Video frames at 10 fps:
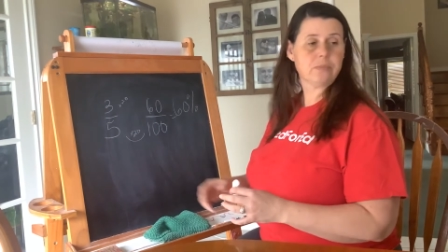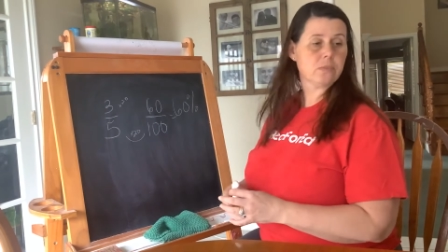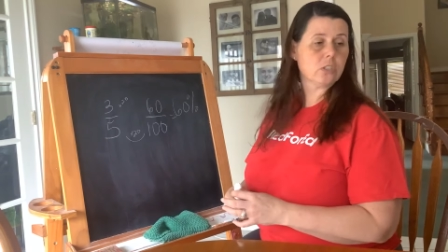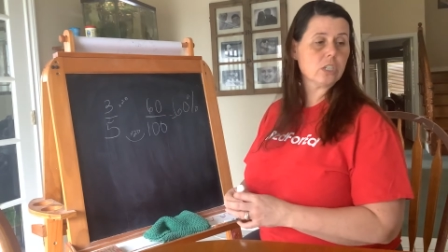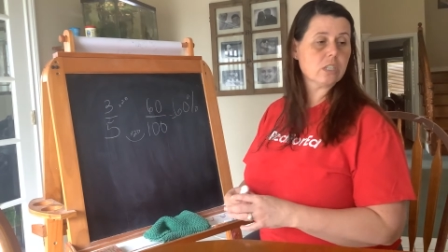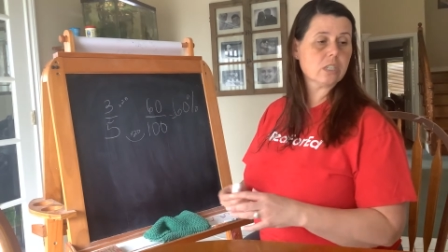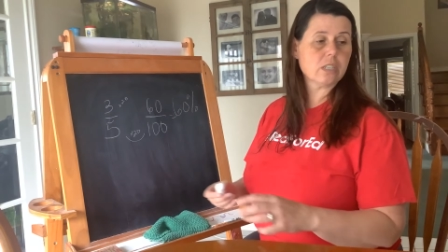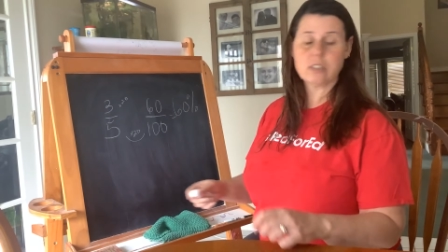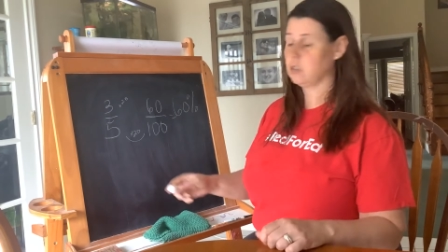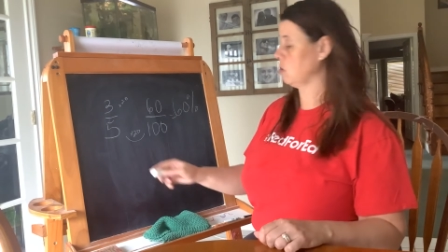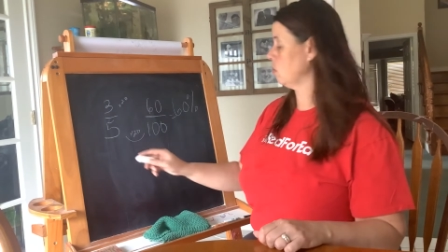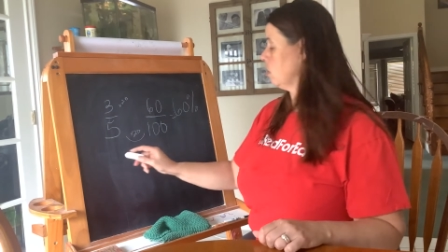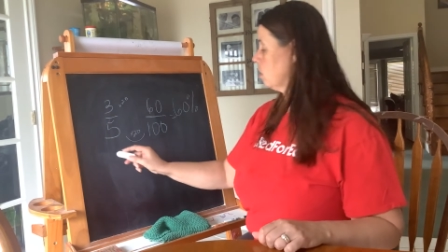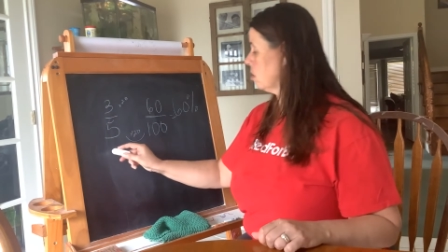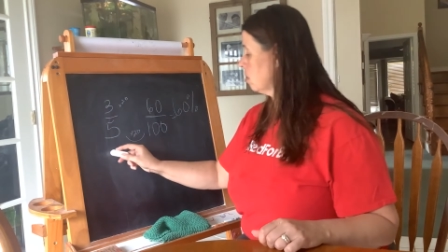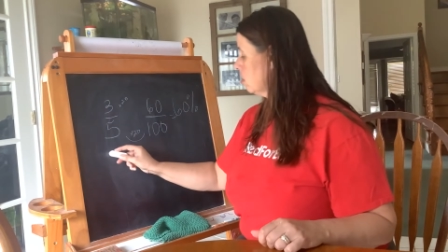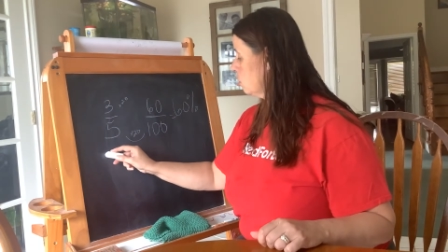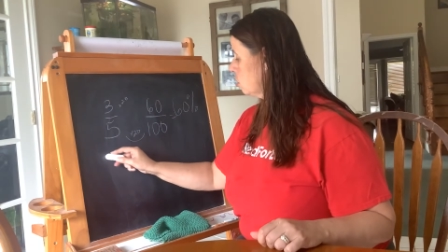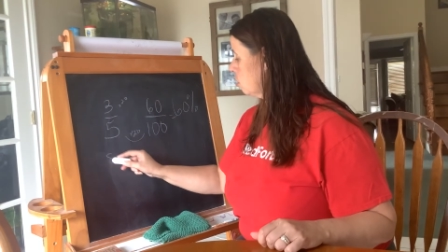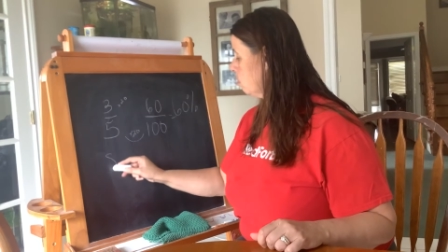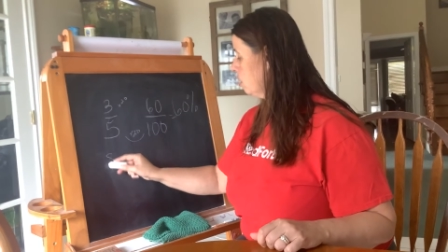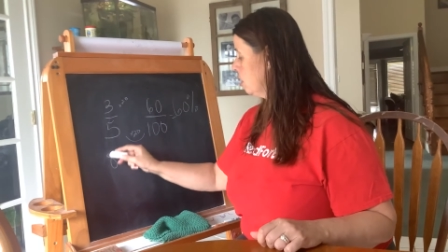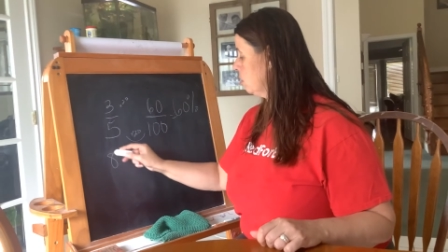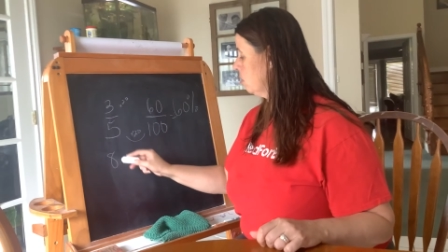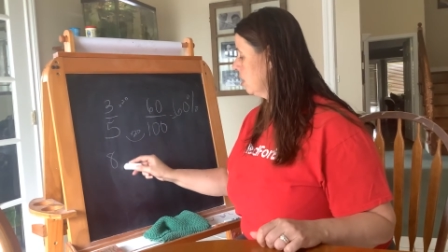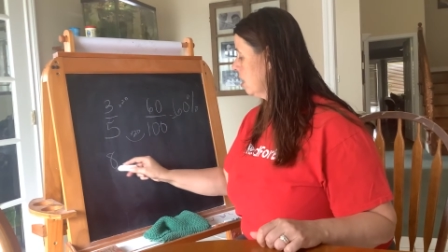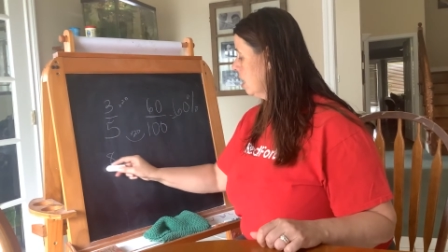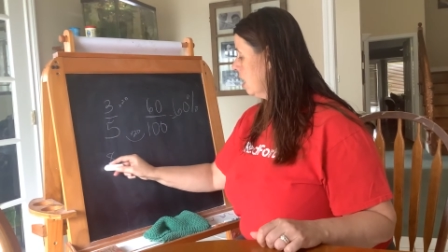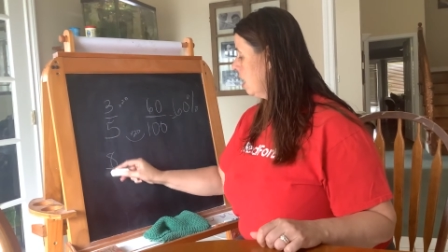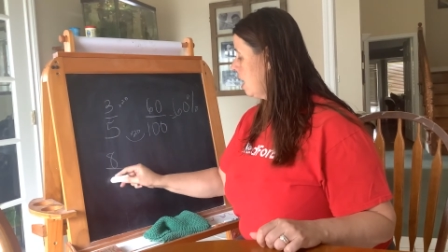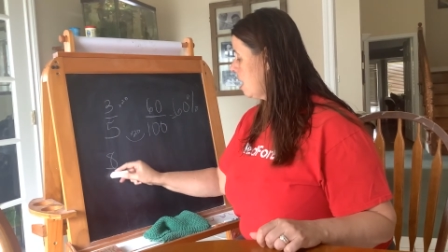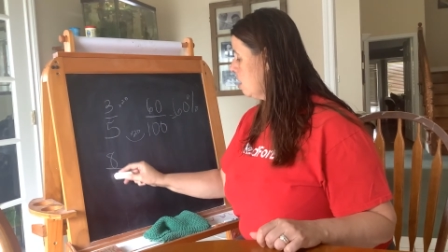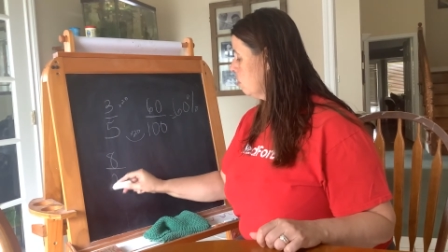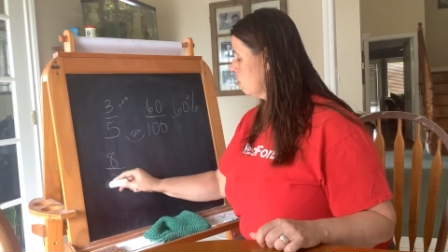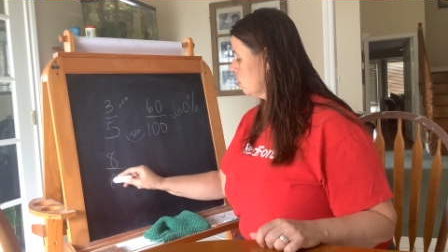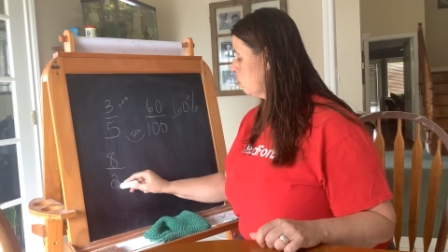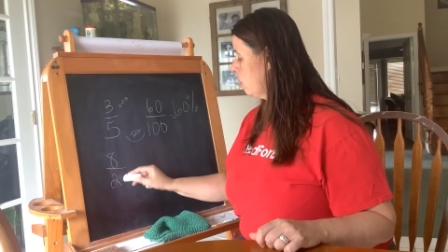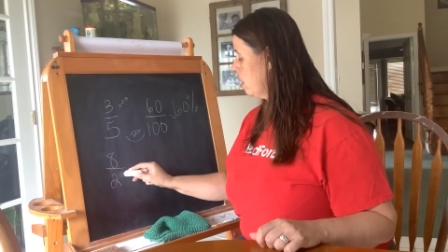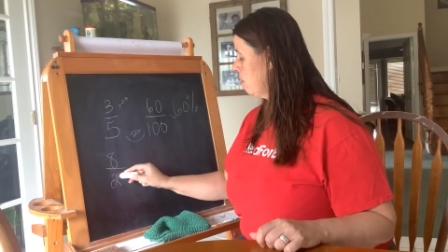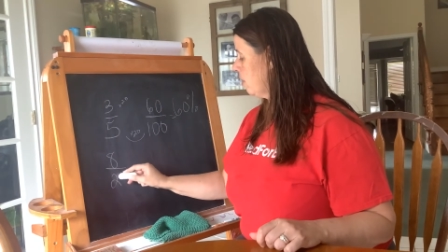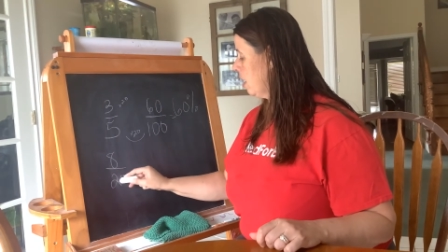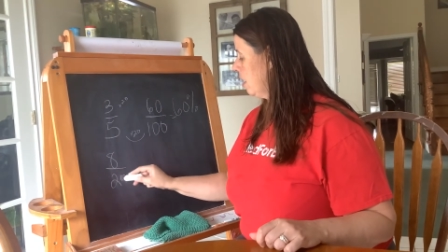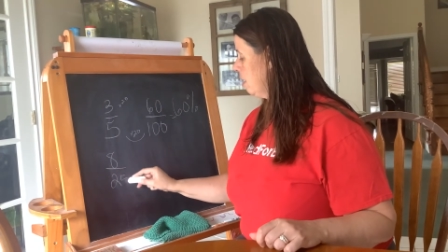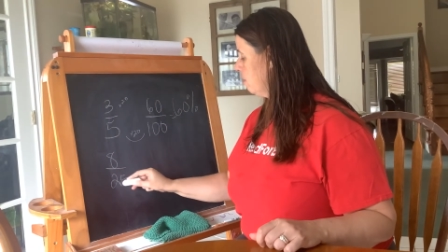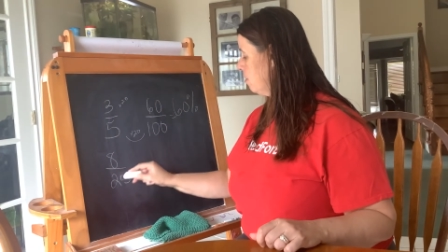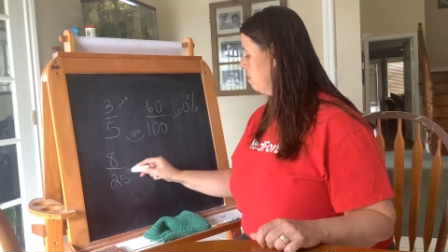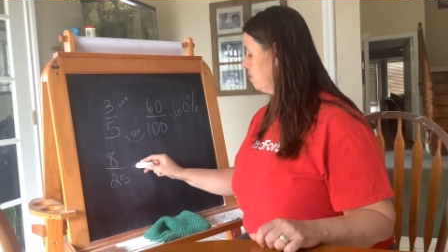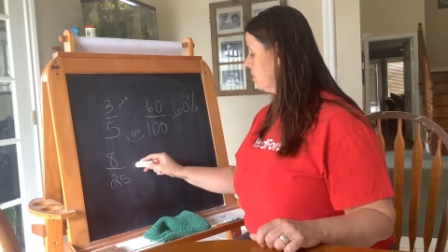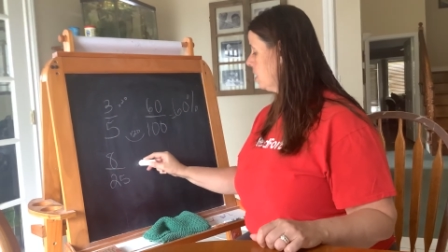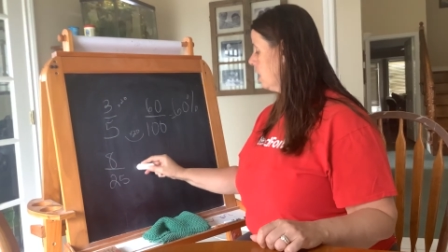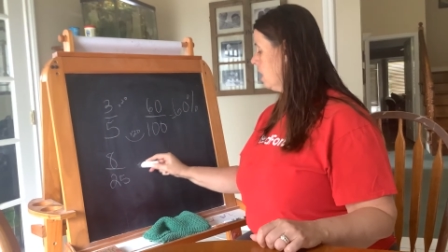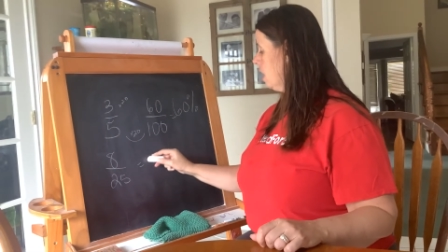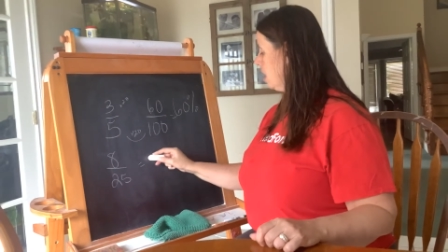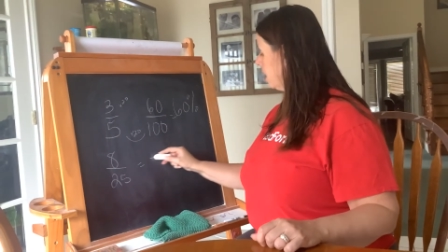just so you're sure what you're doing. 8 over 25. I